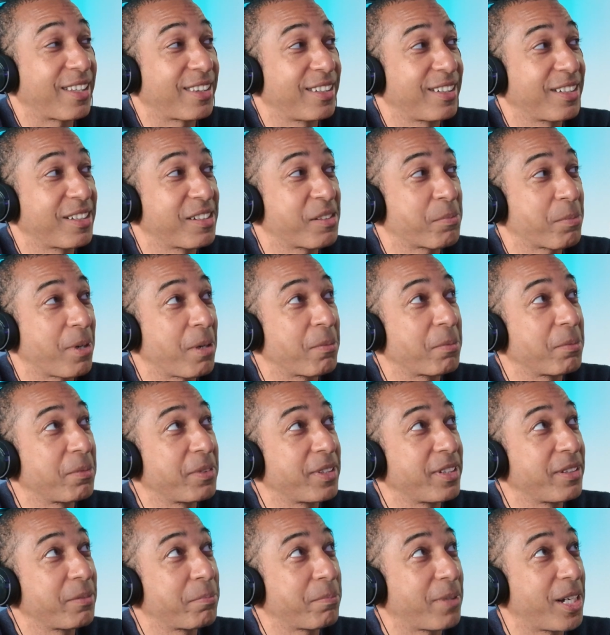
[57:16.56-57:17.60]
think it's
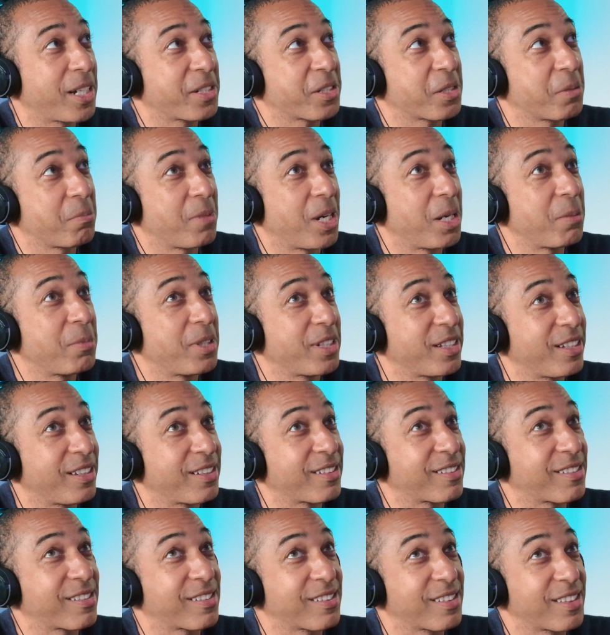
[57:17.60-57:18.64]
probably Pachamama
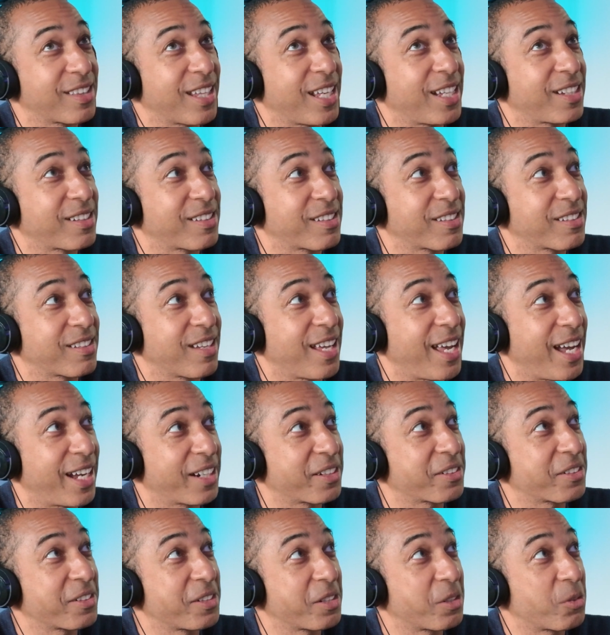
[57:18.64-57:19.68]
that's
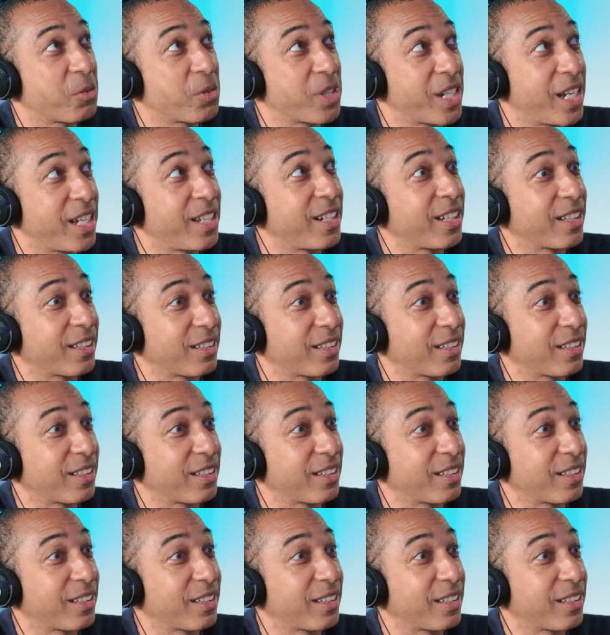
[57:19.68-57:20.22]
actually creating,